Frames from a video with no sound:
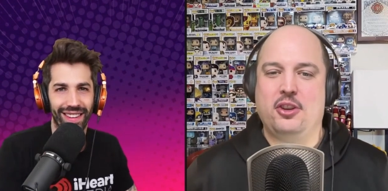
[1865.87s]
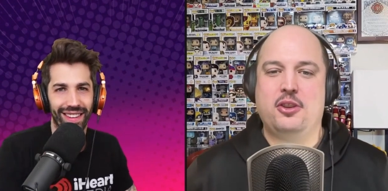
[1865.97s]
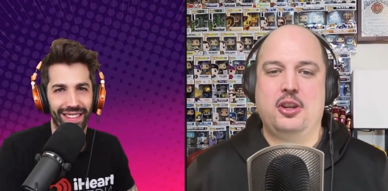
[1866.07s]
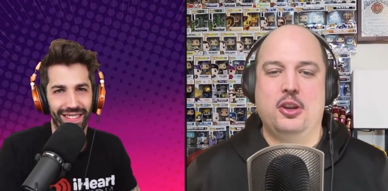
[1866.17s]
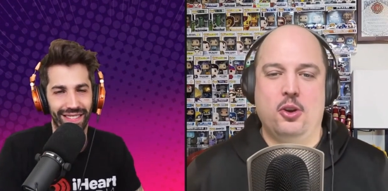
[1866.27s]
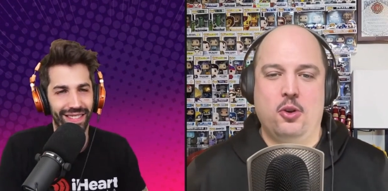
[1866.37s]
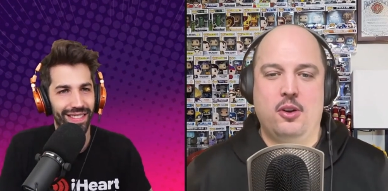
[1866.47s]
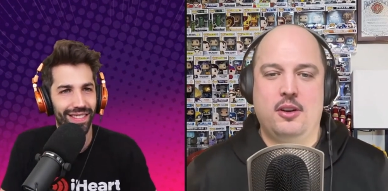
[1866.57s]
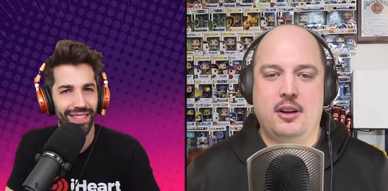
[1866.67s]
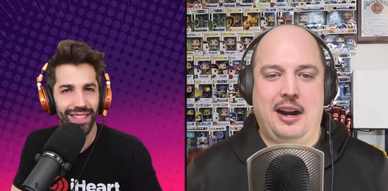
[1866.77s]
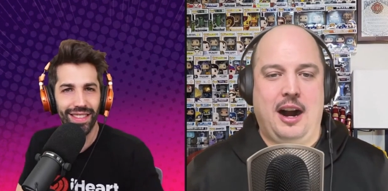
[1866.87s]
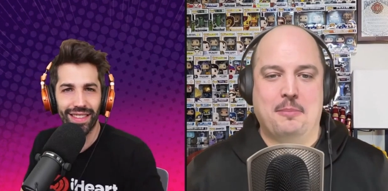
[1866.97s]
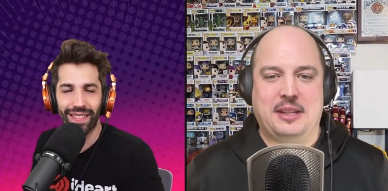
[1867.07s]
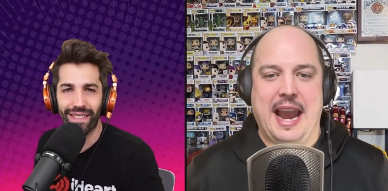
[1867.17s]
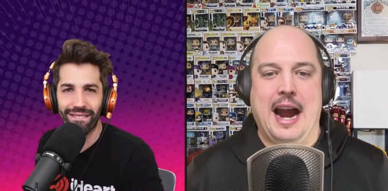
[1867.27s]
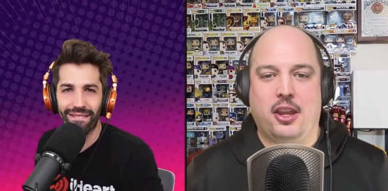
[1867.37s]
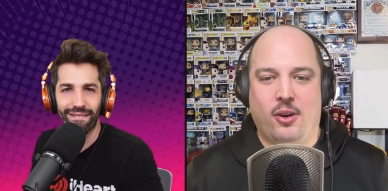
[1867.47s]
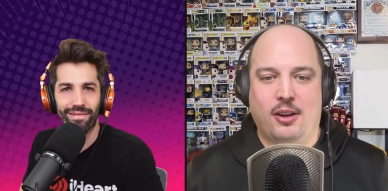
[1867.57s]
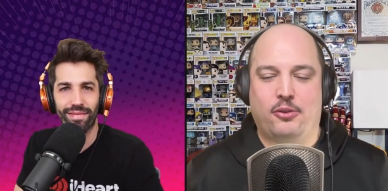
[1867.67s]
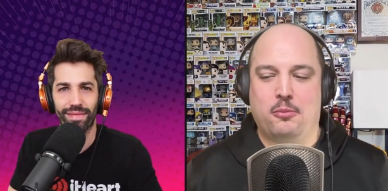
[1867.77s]
Speaker 1: you, I'm
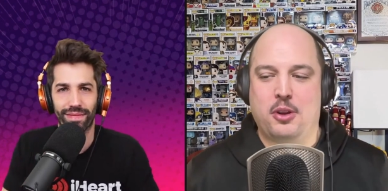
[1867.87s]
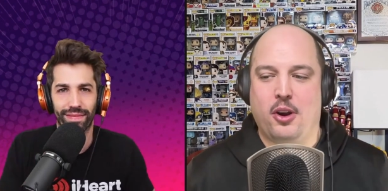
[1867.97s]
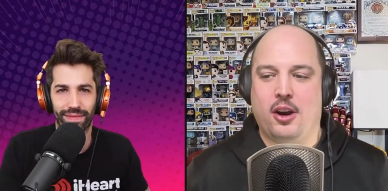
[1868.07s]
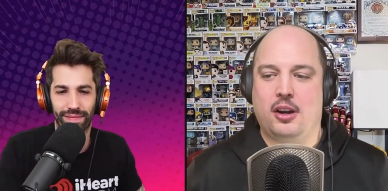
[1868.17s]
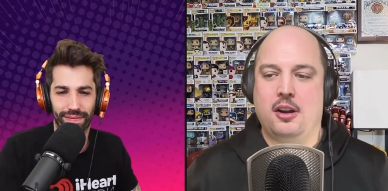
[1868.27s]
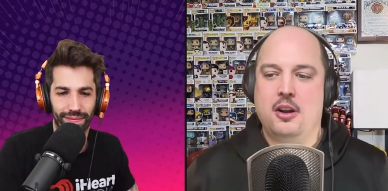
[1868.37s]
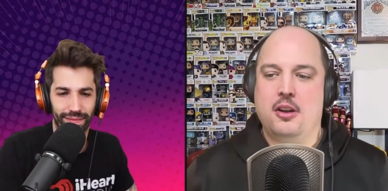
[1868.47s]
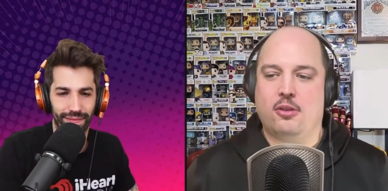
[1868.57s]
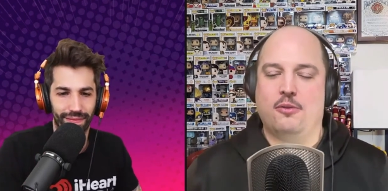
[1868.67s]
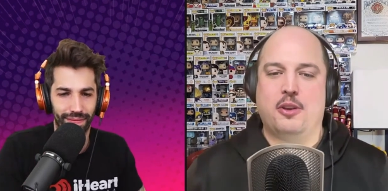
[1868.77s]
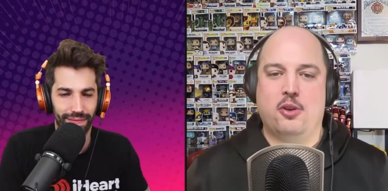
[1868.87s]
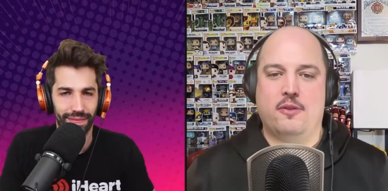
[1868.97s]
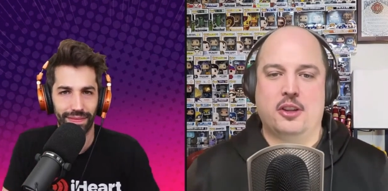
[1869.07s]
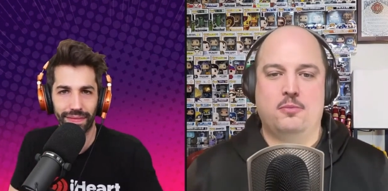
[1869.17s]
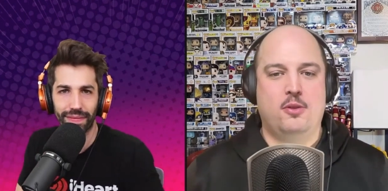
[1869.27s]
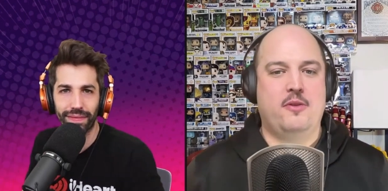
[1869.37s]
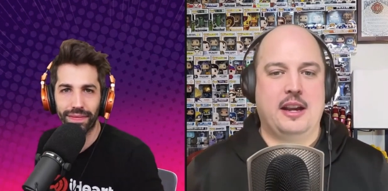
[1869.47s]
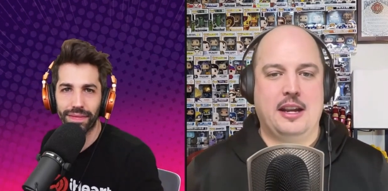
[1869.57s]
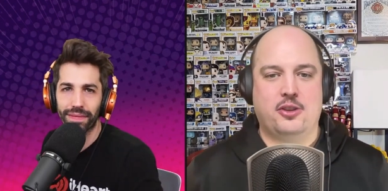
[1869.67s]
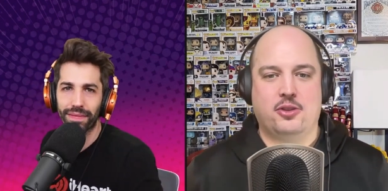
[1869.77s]
gathering from your review of this
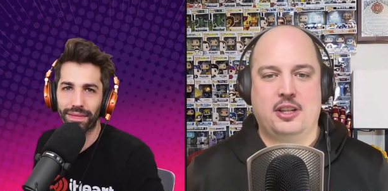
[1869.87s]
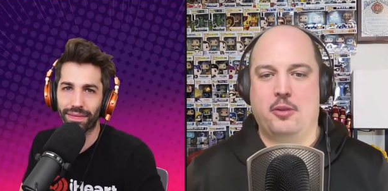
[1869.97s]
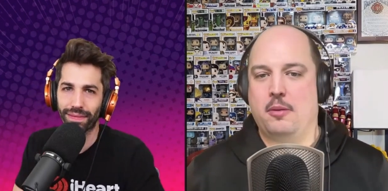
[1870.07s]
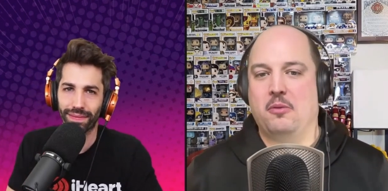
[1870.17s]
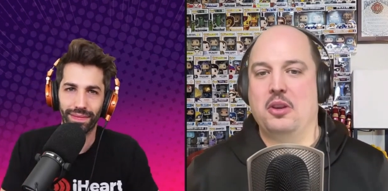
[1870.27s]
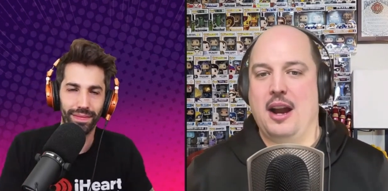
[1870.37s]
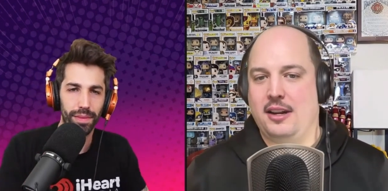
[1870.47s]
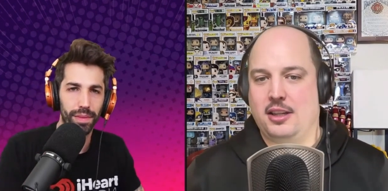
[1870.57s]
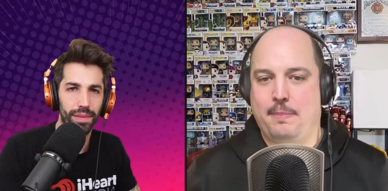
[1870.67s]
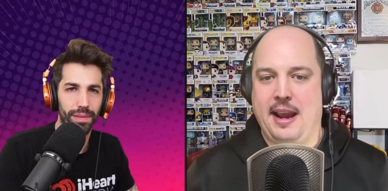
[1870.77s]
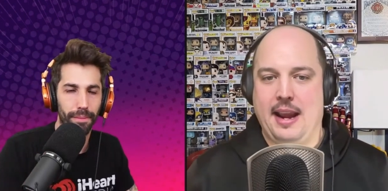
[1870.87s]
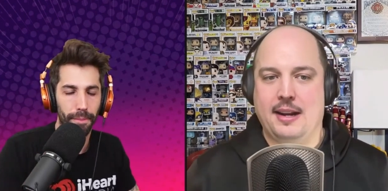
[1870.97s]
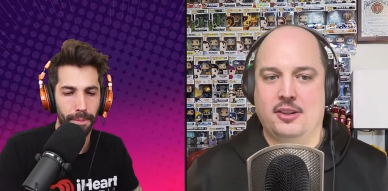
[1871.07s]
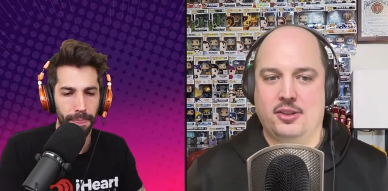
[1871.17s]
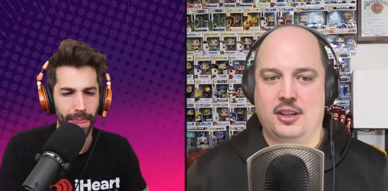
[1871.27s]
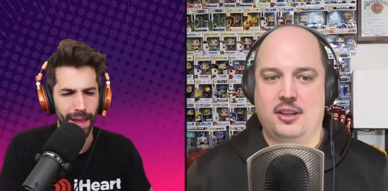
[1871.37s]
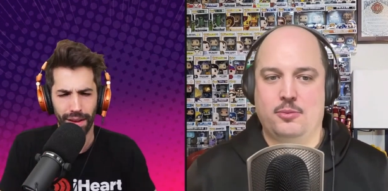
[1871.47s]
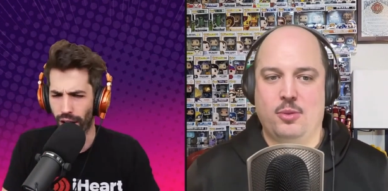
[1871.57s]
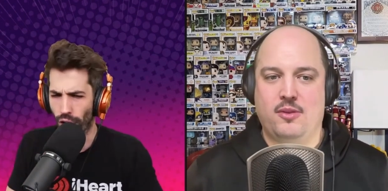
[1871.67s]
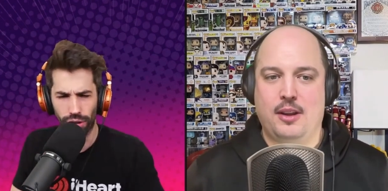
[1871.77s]
movie is you're telling people not to pay to see
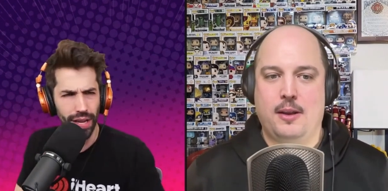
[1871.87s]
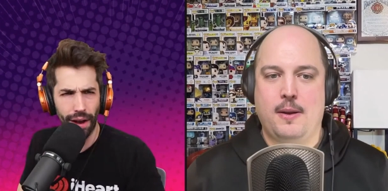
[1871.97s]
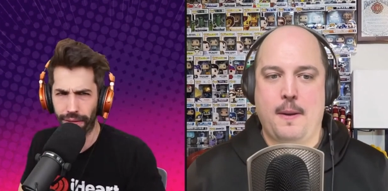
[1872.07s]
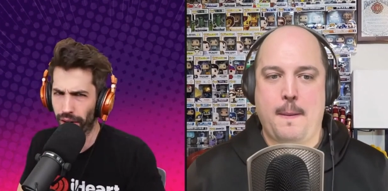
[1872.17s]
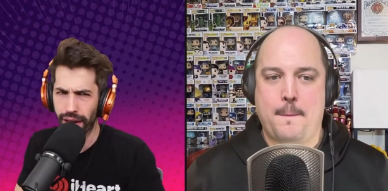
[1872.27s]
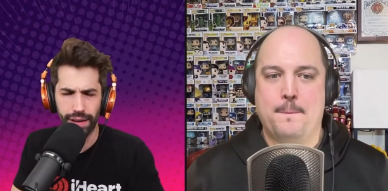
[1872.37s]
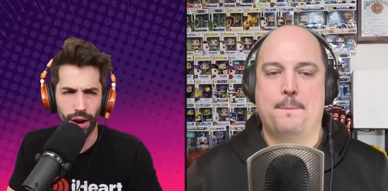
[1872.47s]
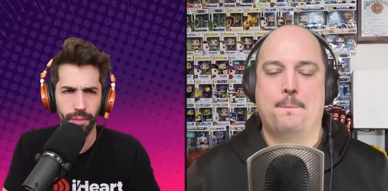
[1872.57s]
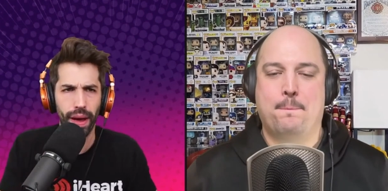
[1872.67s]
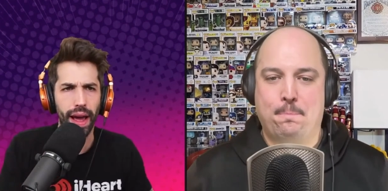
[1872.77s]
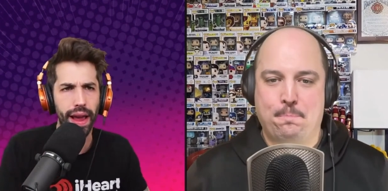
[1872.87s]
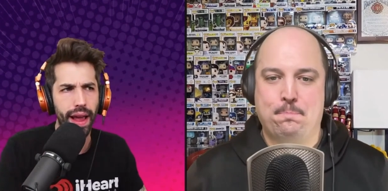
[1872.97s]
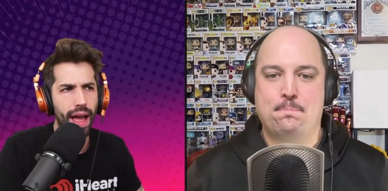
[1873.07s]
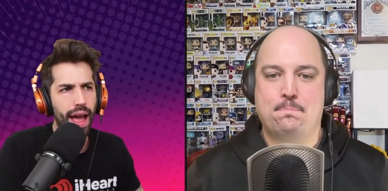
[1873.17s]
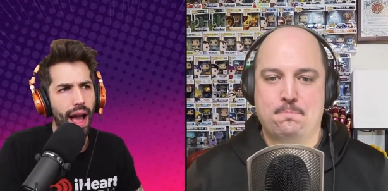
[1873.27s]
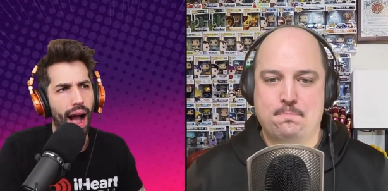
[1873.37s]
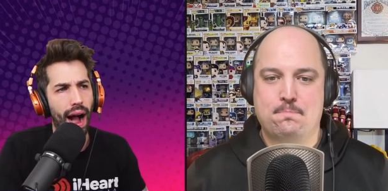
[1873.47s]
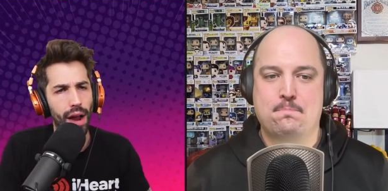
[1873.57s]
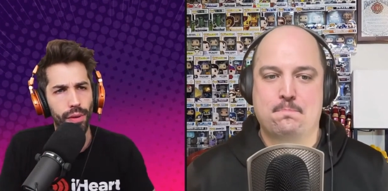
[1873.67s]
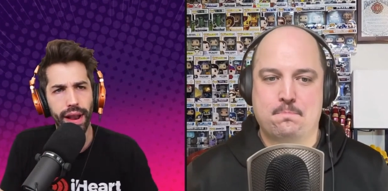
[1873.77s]
this oh,
Speaker 2: movie. Oh, definitely don't pay.
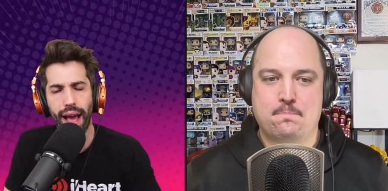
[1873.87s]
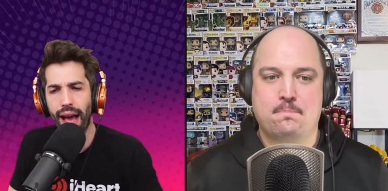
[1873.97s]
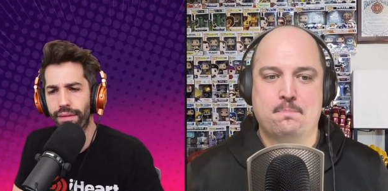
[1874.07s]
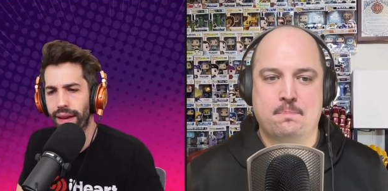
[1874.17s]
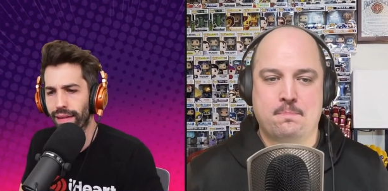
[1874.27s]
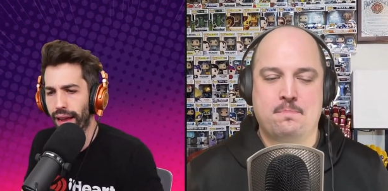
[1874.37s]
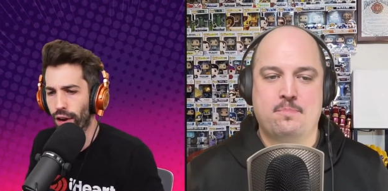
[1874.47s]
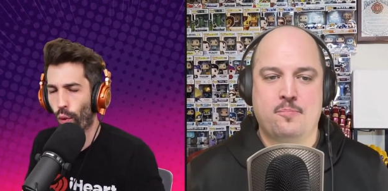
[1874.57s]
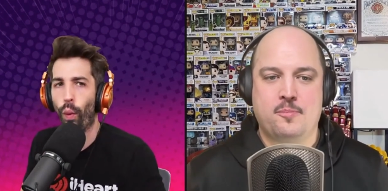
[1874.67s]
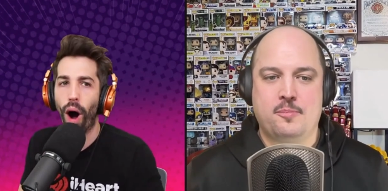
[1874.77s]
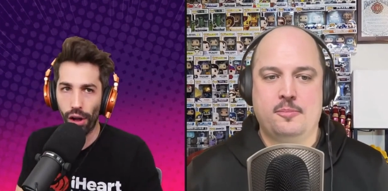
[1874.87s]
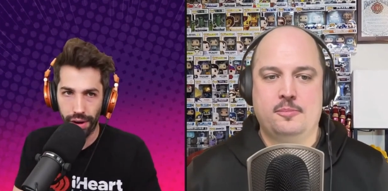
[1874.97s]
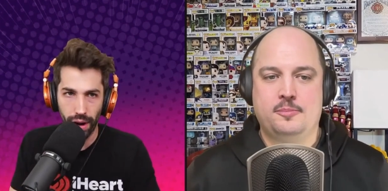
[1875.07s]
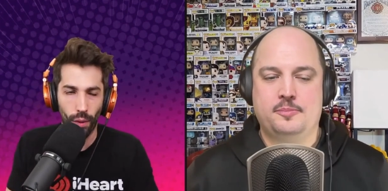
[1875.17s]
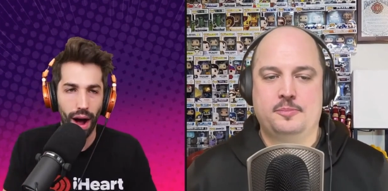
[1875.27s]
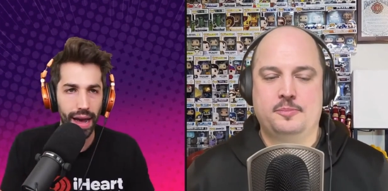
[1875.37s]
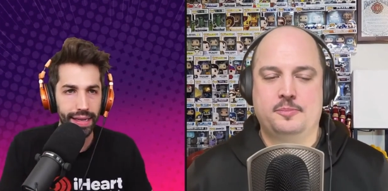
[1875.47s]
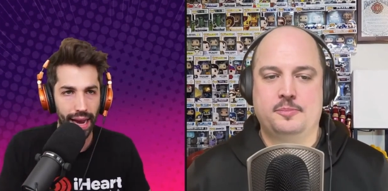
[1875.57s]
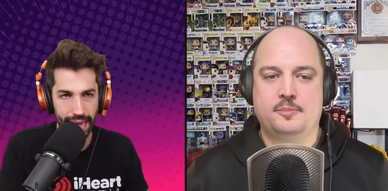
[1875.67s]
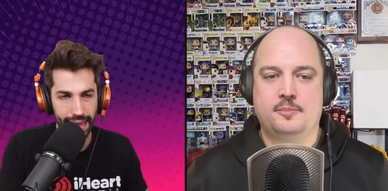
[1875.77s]
I would have it like quality
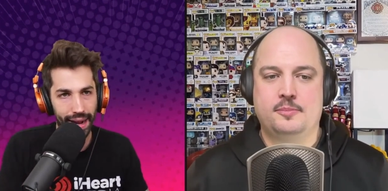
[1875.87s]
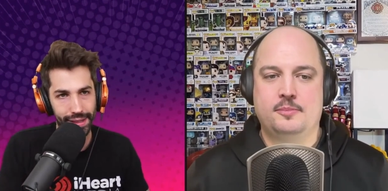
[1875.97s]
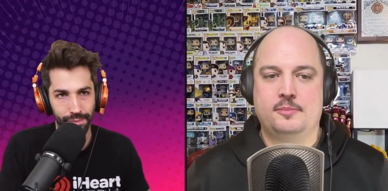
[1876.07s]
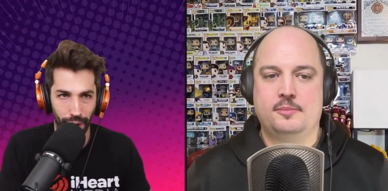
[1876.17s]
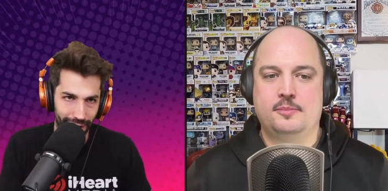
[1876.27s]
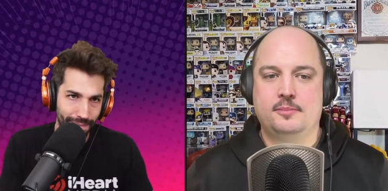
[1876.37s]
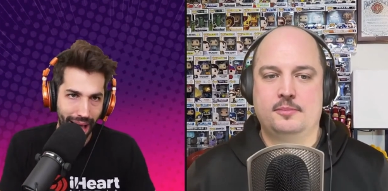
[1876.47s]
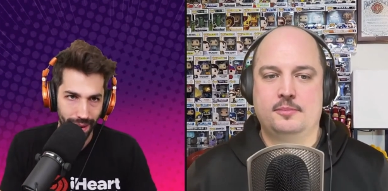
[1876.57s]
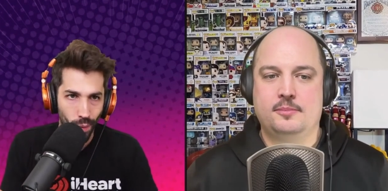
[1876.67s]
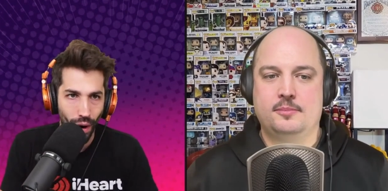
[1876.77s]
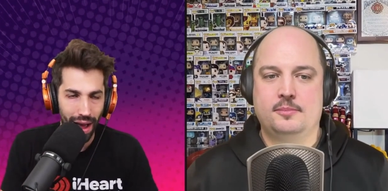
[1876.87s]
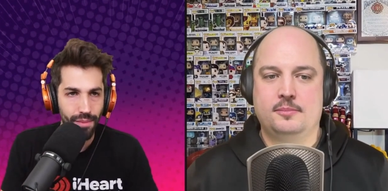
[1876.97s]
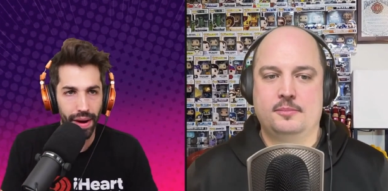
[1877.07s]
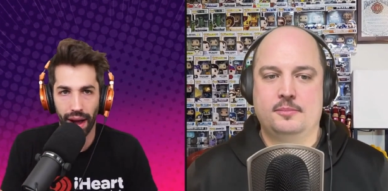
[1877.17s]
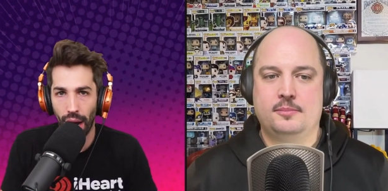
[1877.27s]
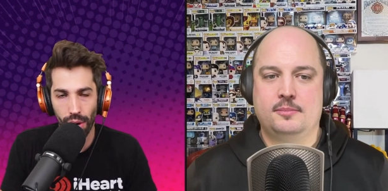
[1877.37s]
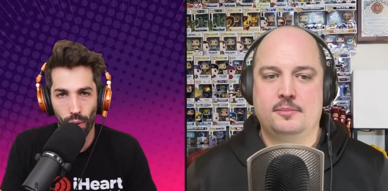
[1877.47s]
wise. I think it's above Madame Web, but I would